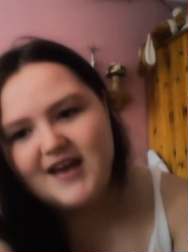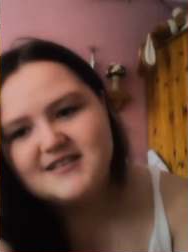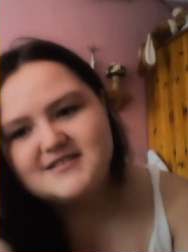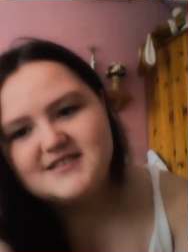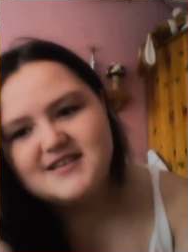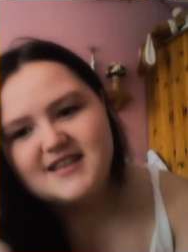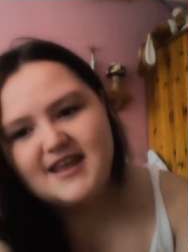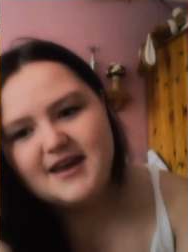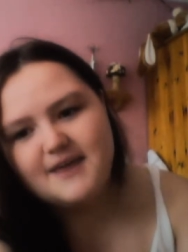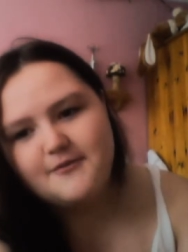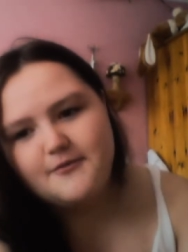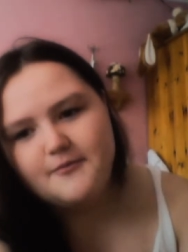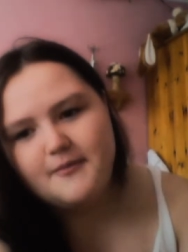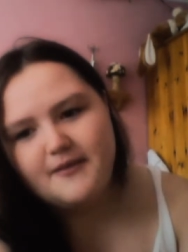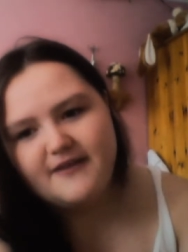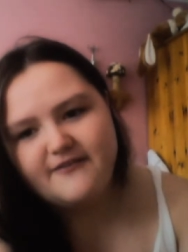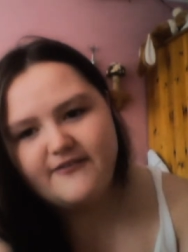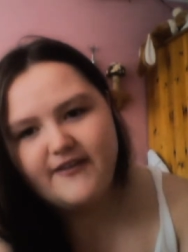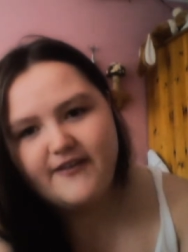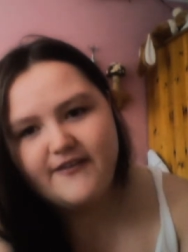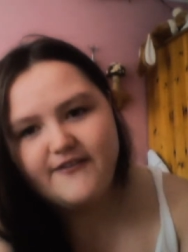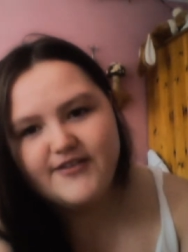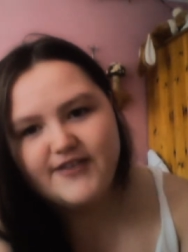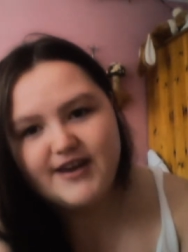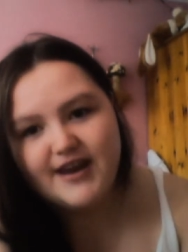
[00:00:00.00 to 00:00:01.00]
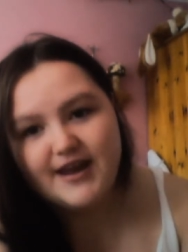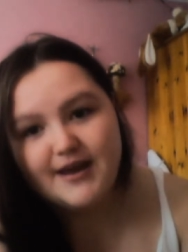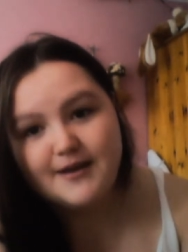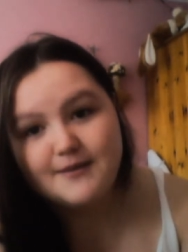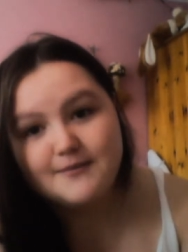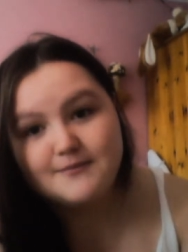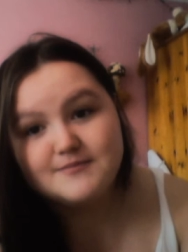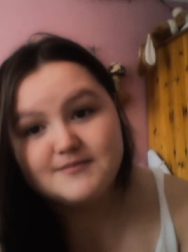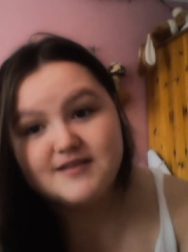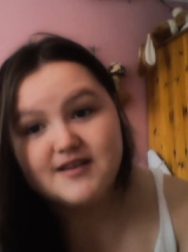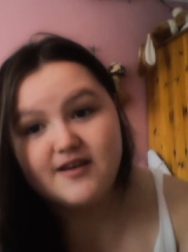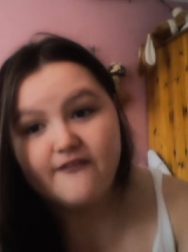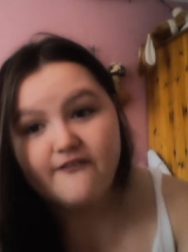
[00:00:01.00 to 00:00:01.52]
So they were my favorite
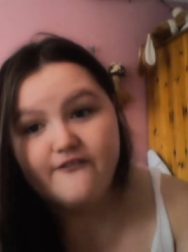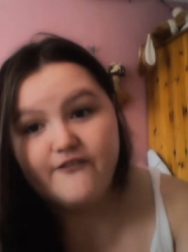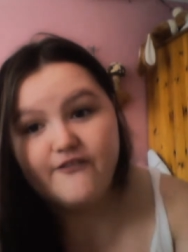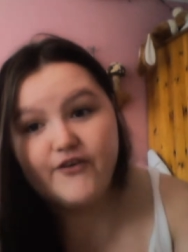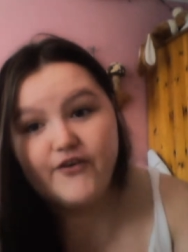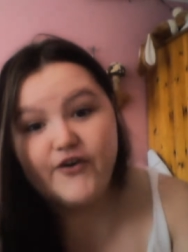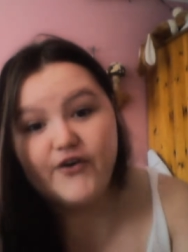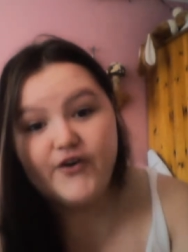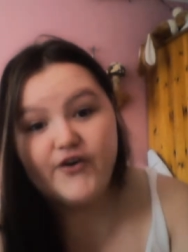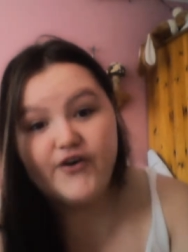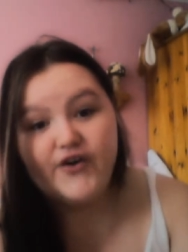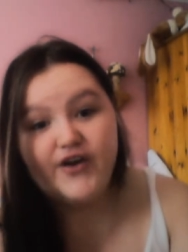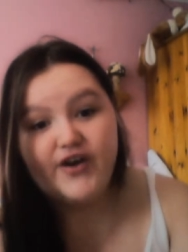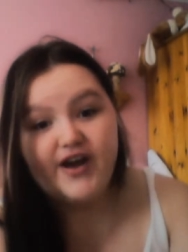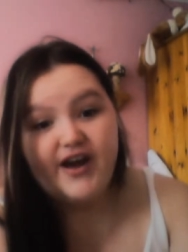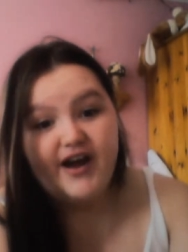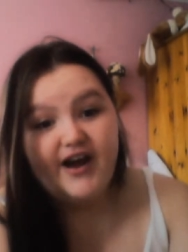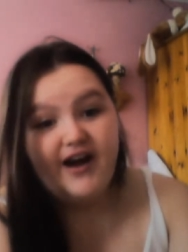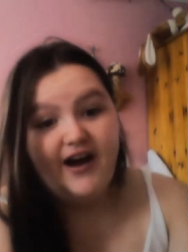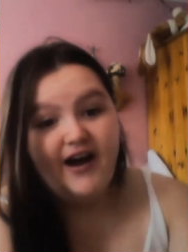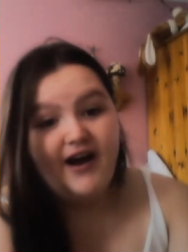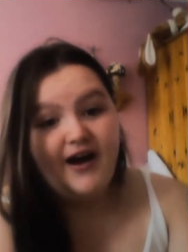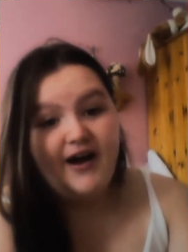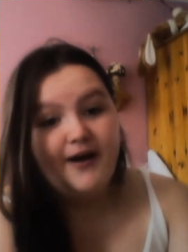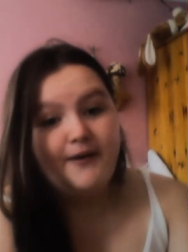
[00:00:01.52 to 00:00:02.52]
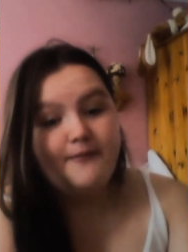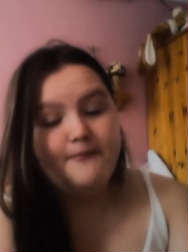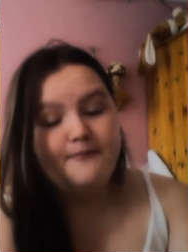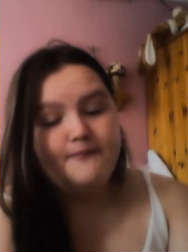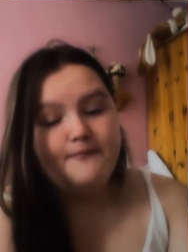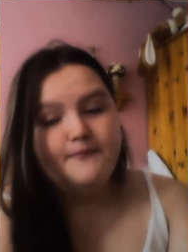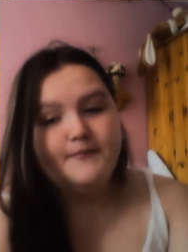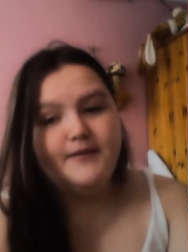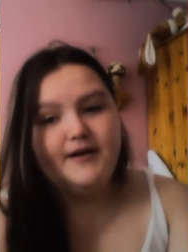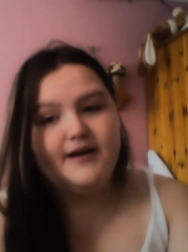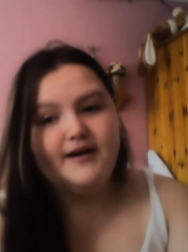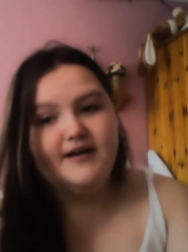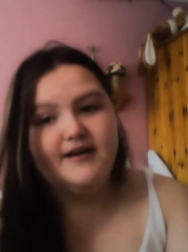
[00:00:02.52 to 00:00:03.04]
names for
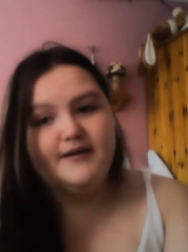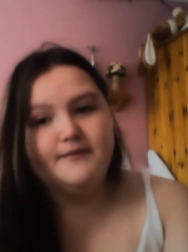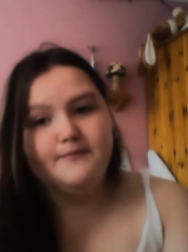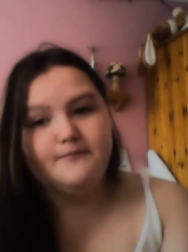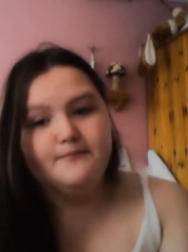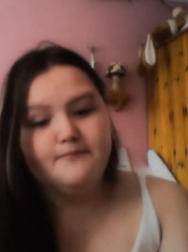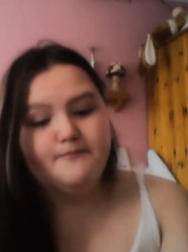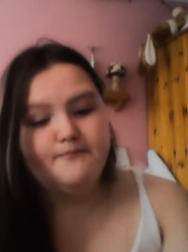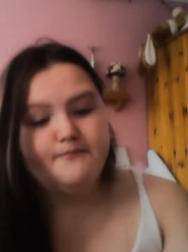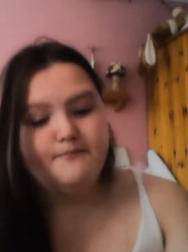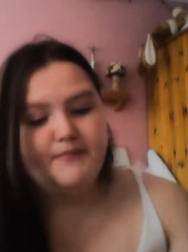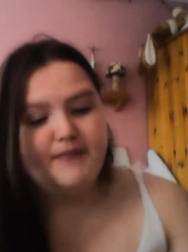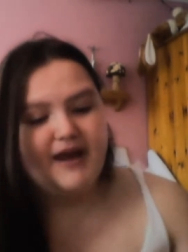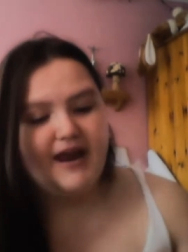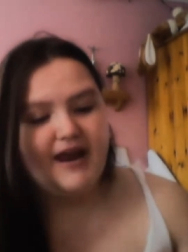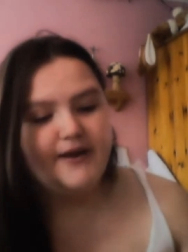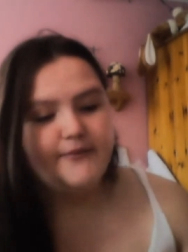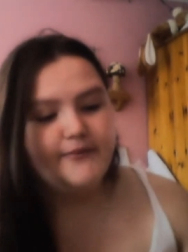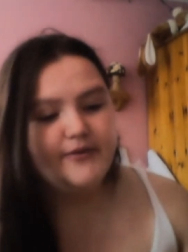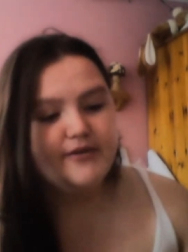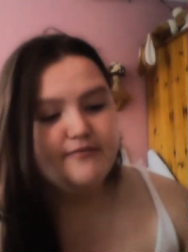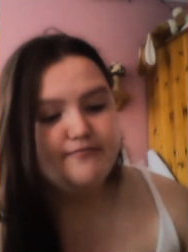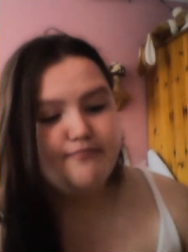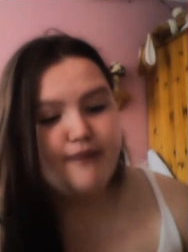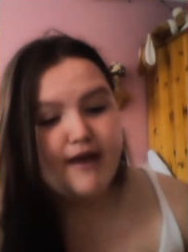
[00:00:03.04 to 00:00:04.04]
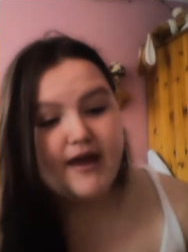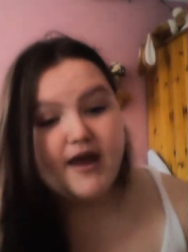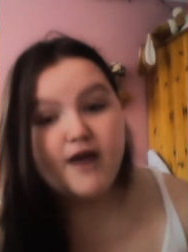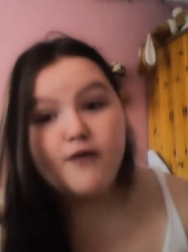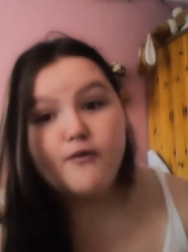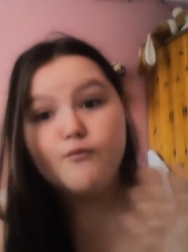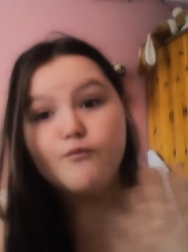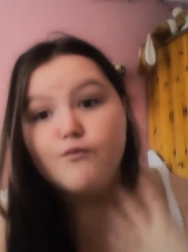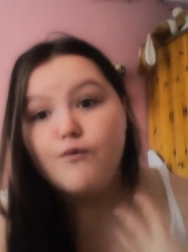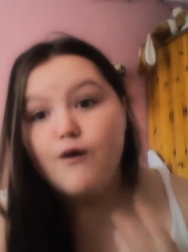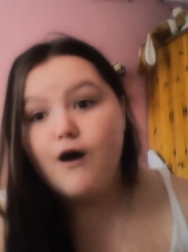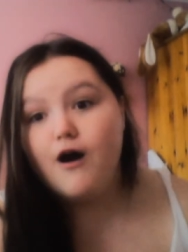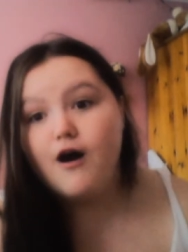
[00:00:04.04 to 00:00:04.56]
um beginning with B.
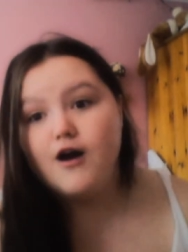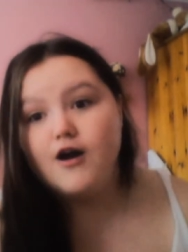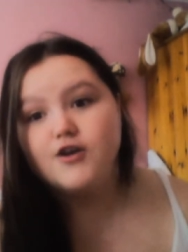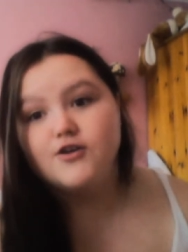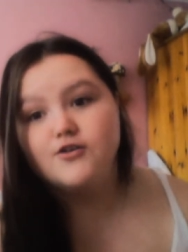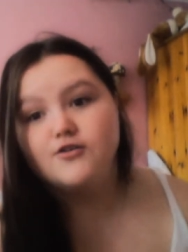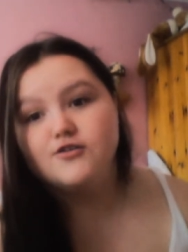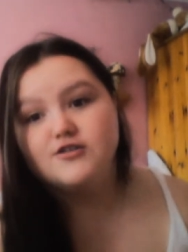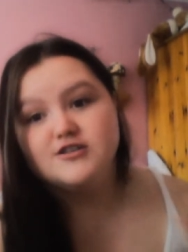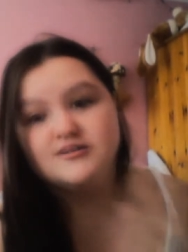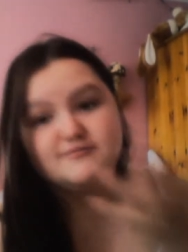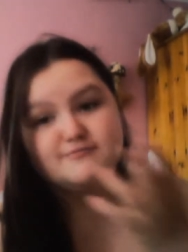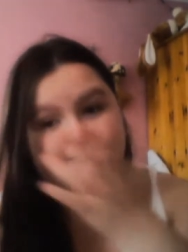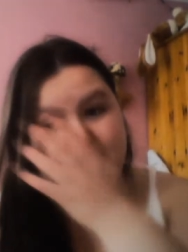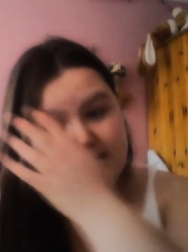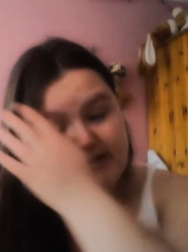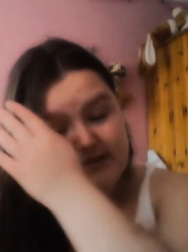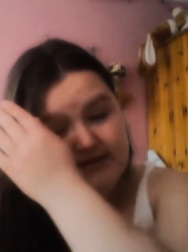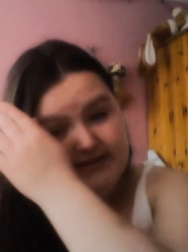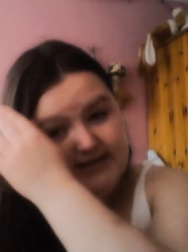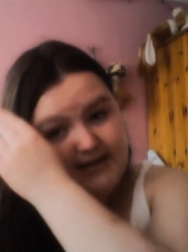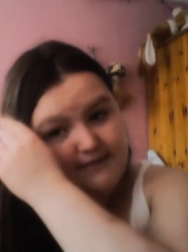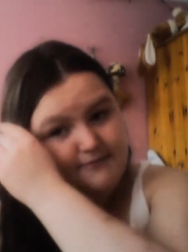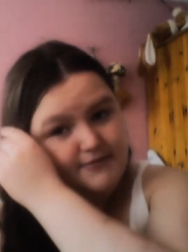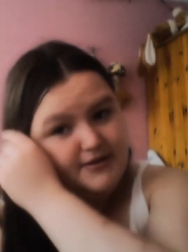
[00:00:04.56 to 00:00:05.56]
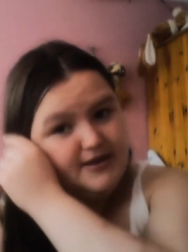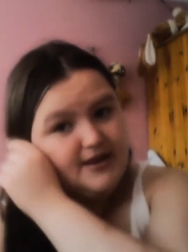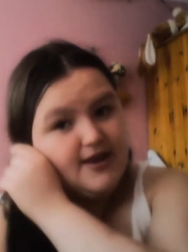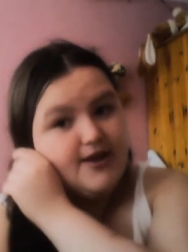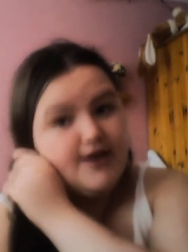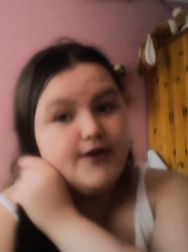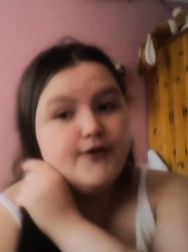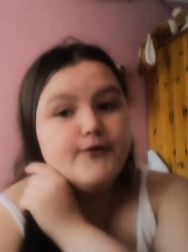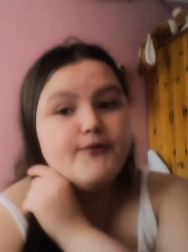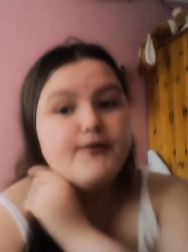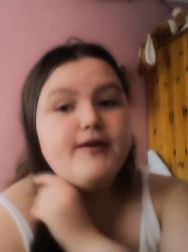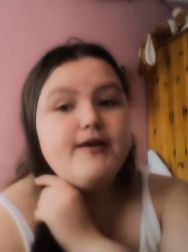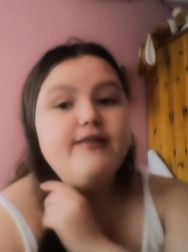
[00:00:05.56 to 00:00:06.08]
What are yours? Please let me
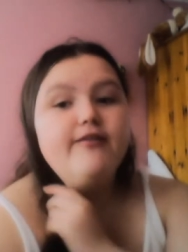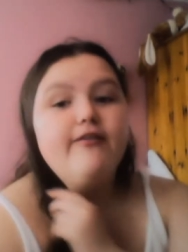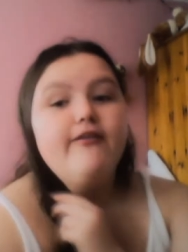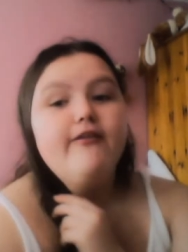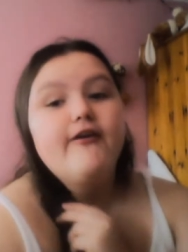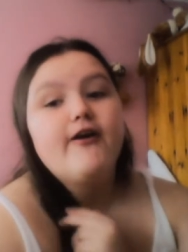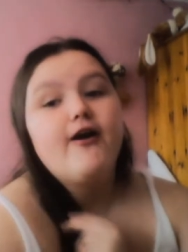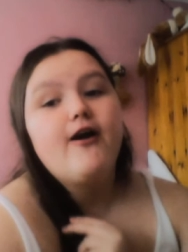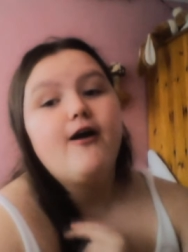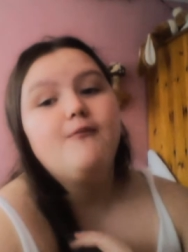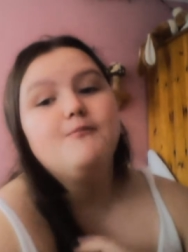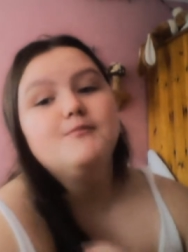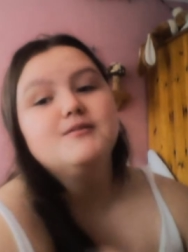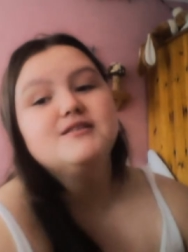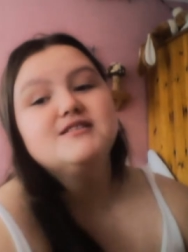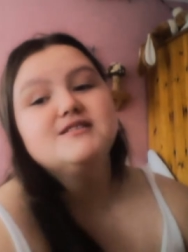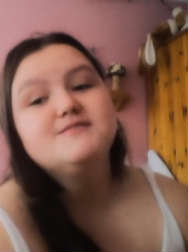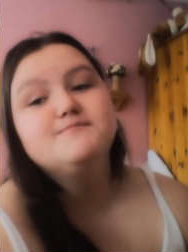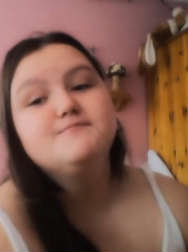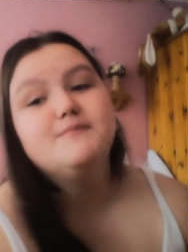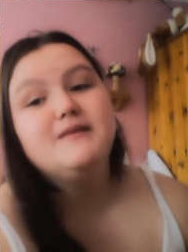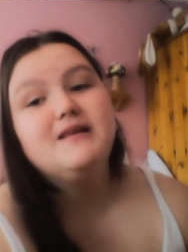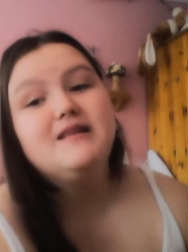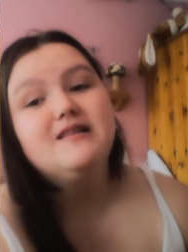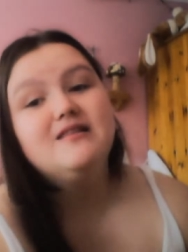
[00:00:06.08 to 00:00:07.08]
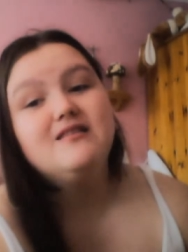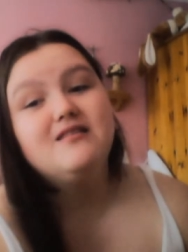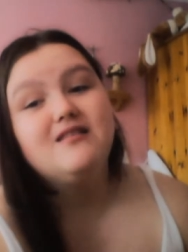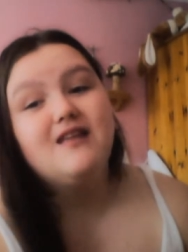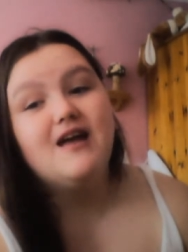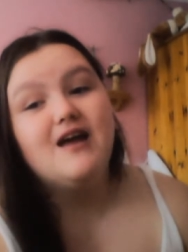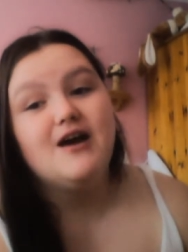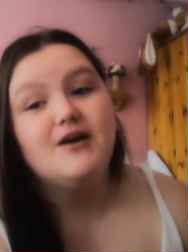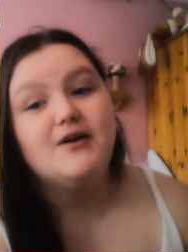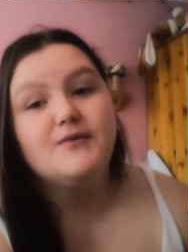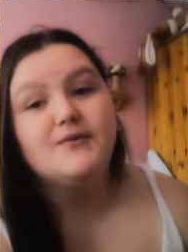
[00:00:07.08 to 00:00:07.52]
know in the comments below.